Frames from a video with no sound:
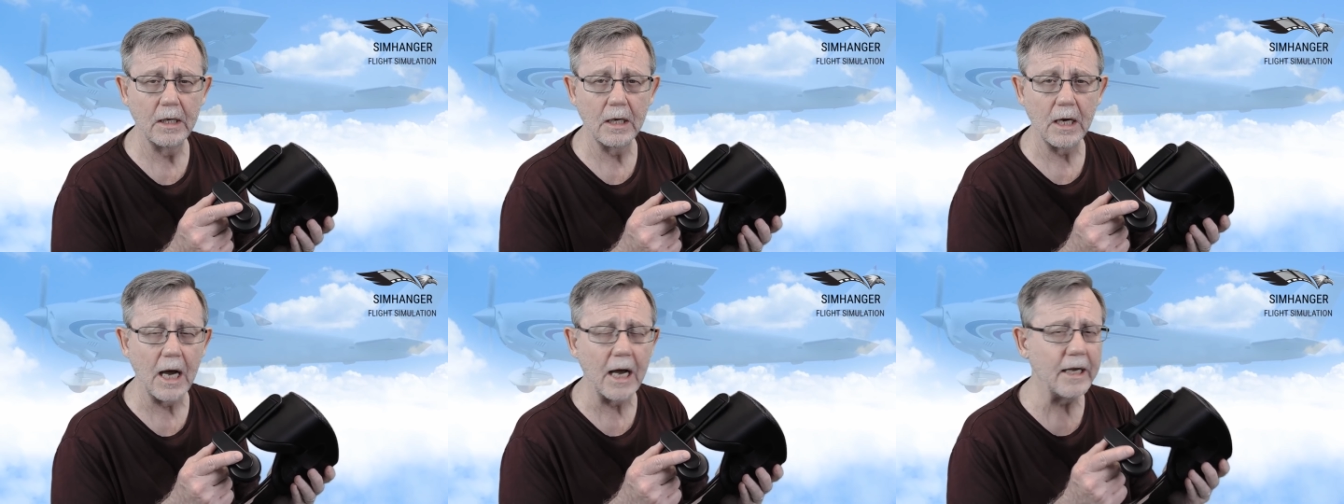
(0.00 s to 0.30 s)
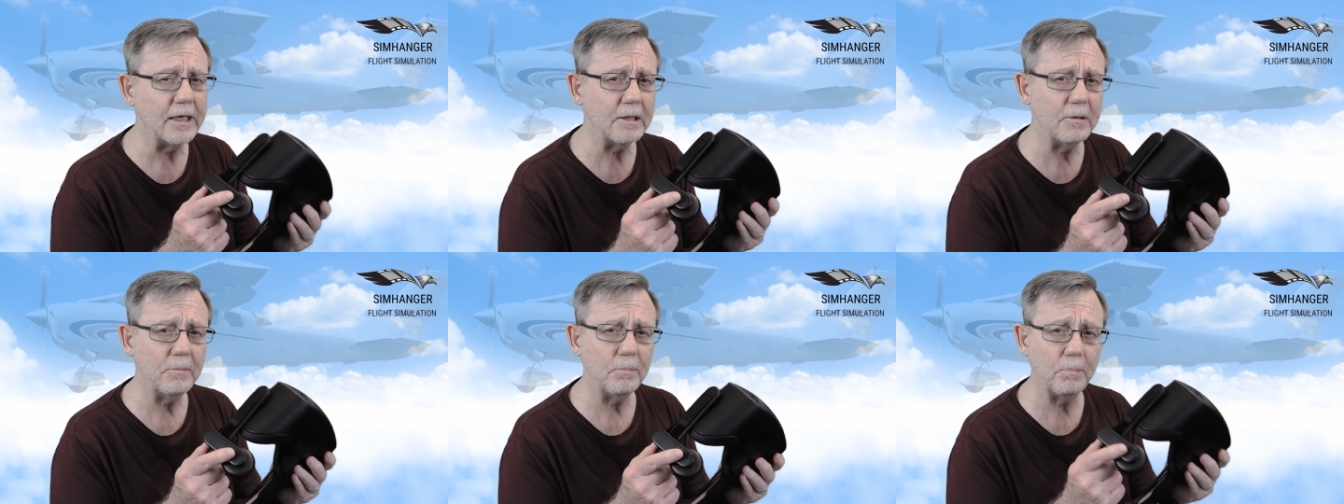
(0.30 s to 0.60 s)
I
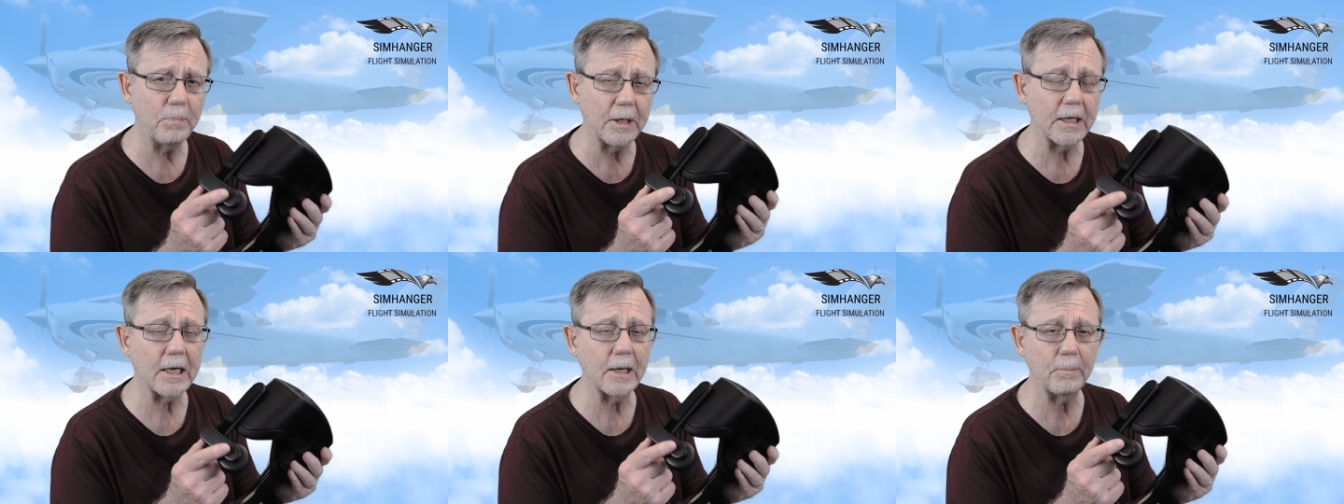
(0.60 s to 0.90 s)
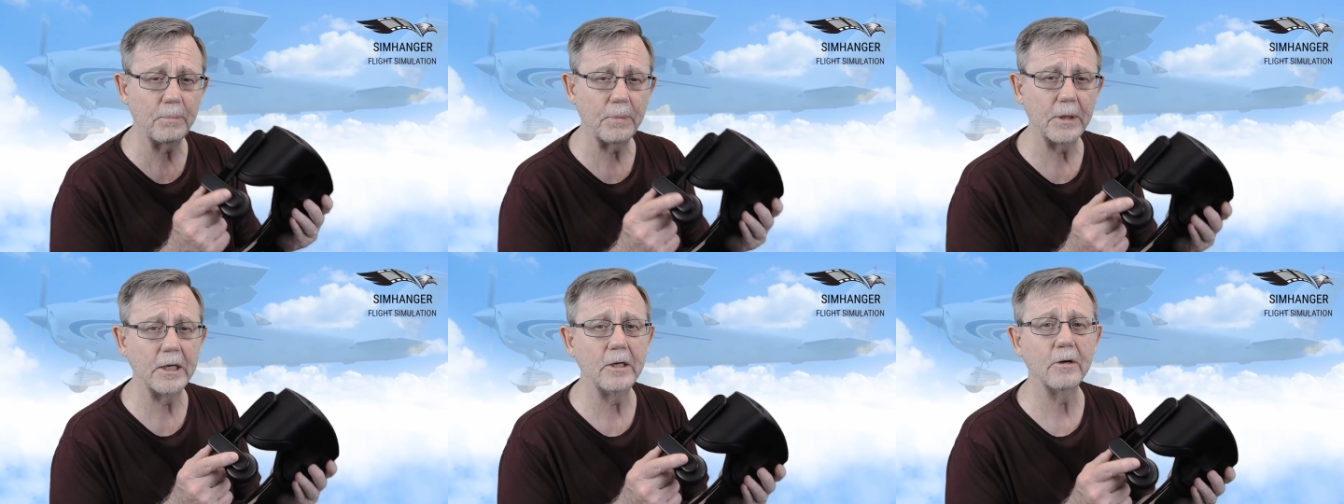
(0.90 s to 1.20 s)
didn't pick
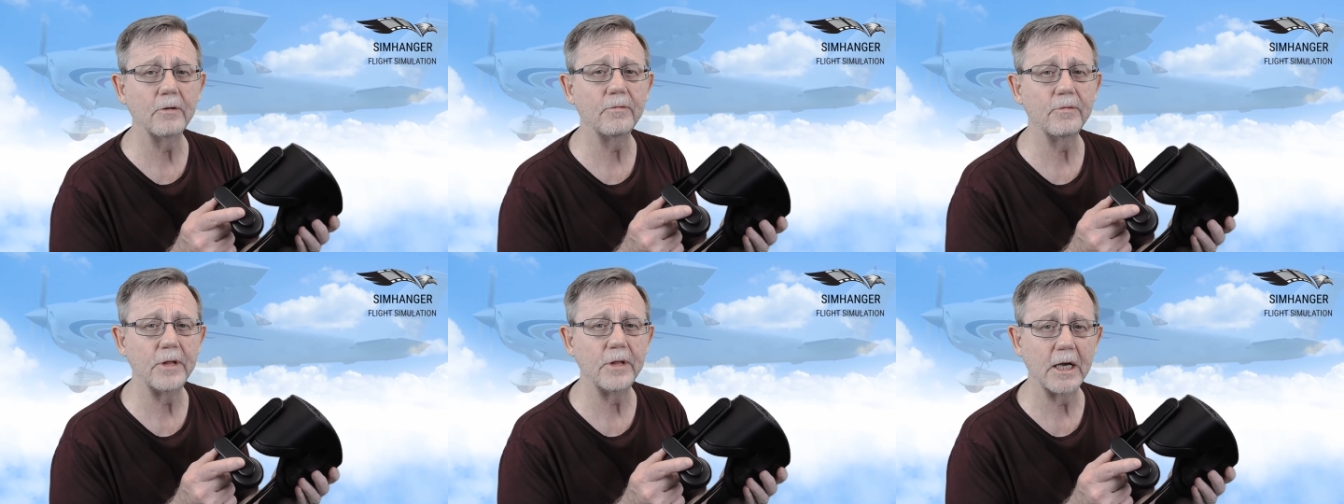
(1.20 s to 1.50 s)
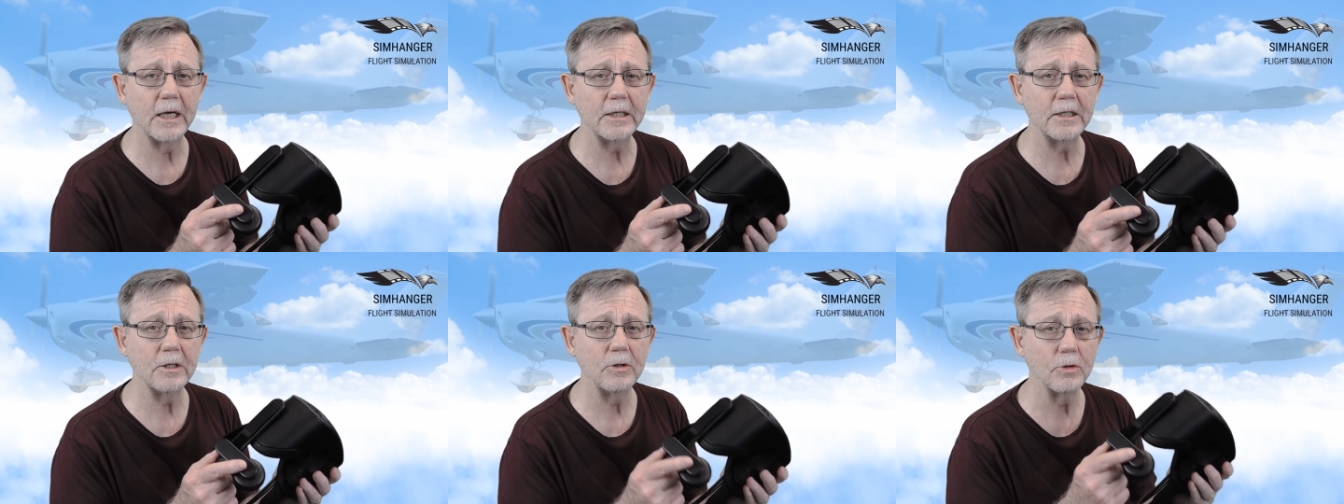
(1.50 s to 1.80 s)
up any of
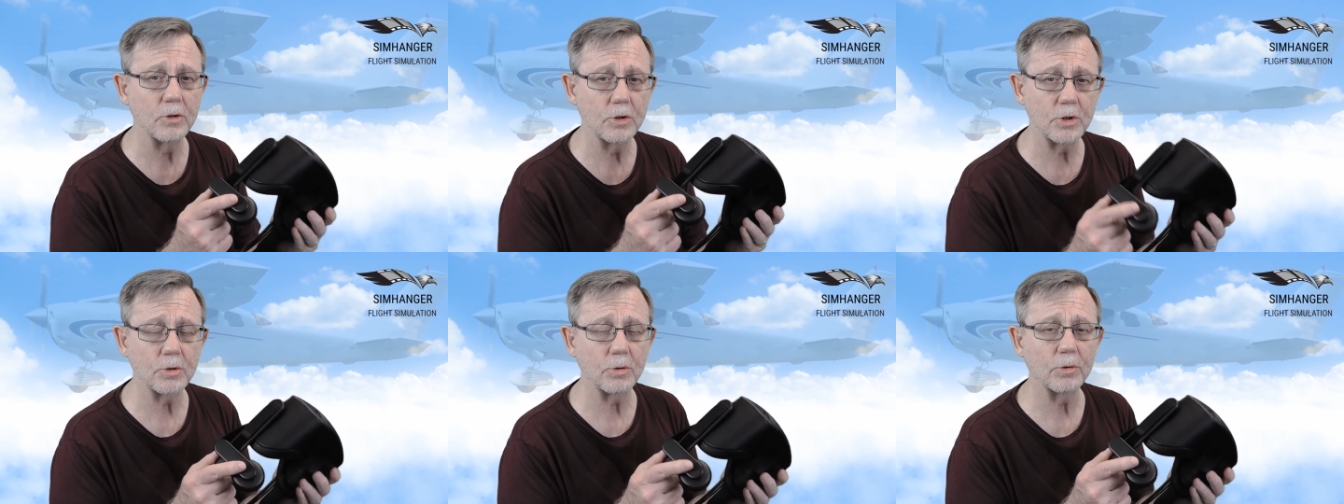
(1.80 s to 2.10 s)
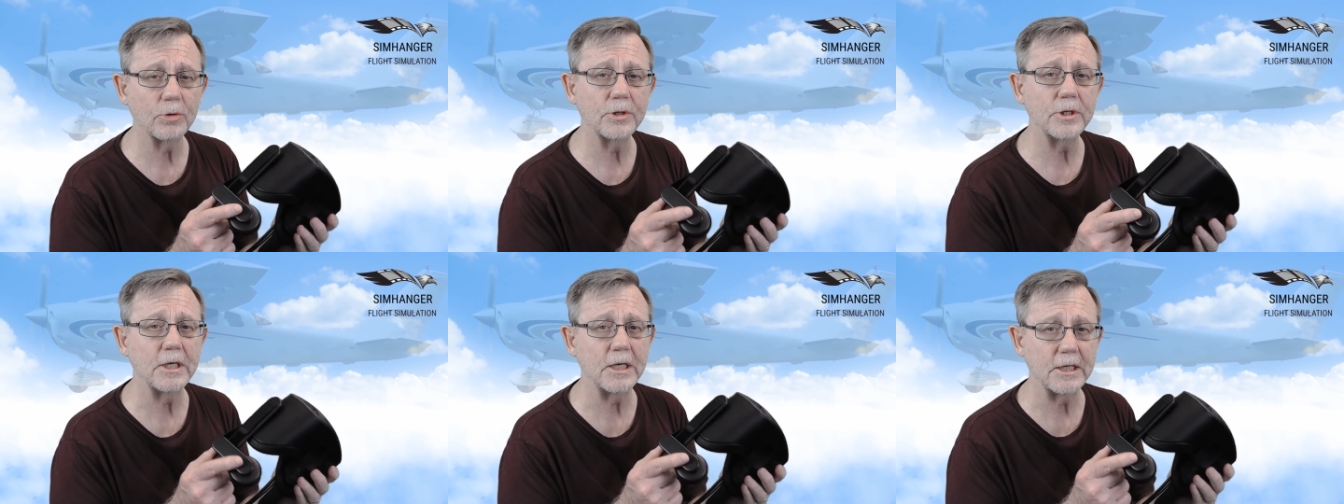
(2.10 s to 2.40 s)
that in the
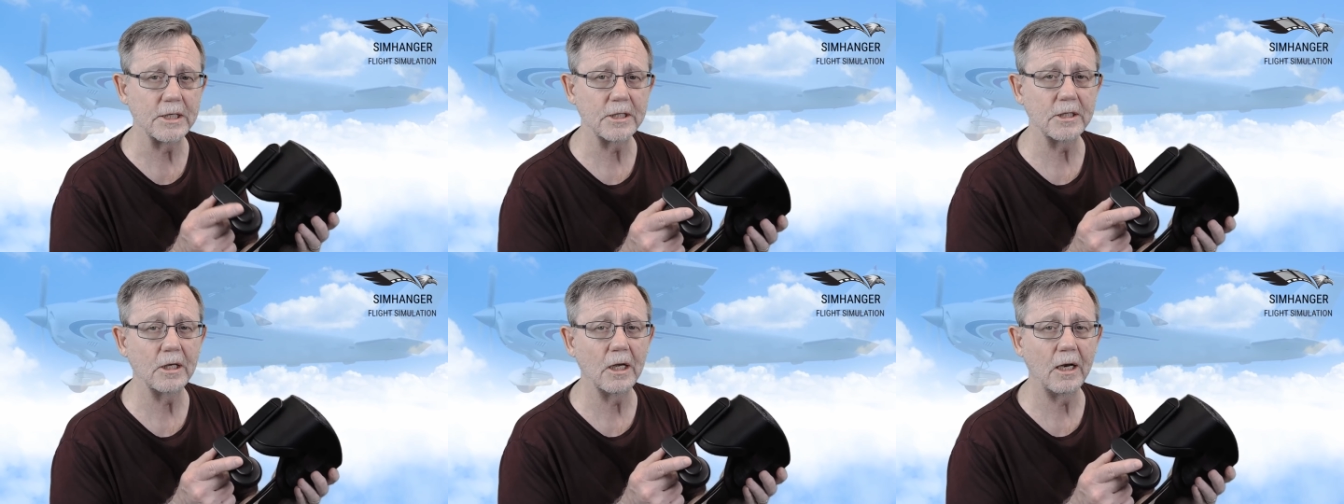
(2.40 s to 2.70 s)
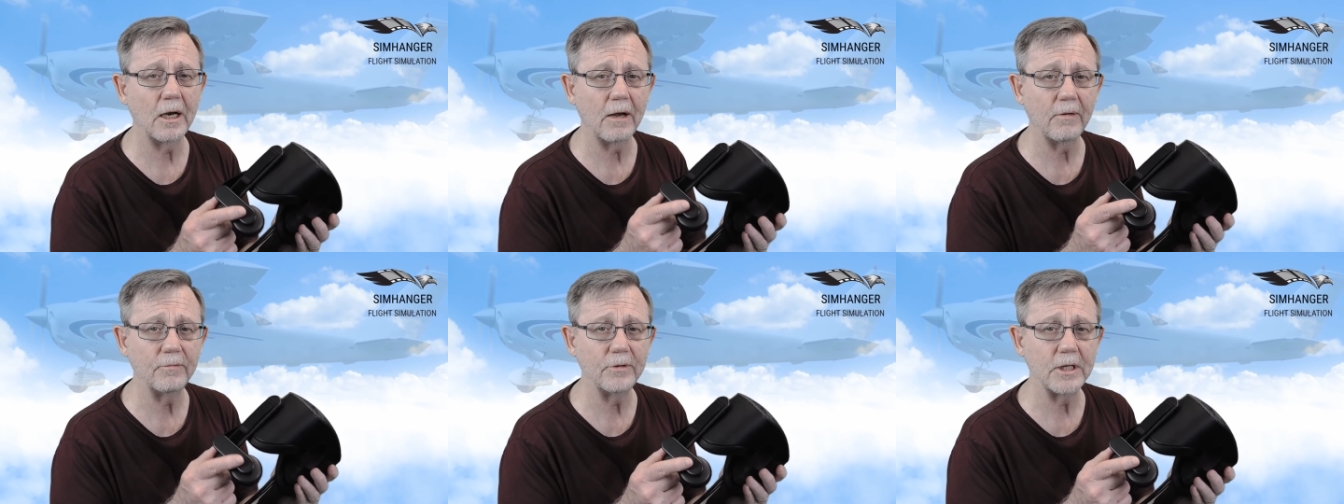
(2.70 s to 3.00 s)
short test that I've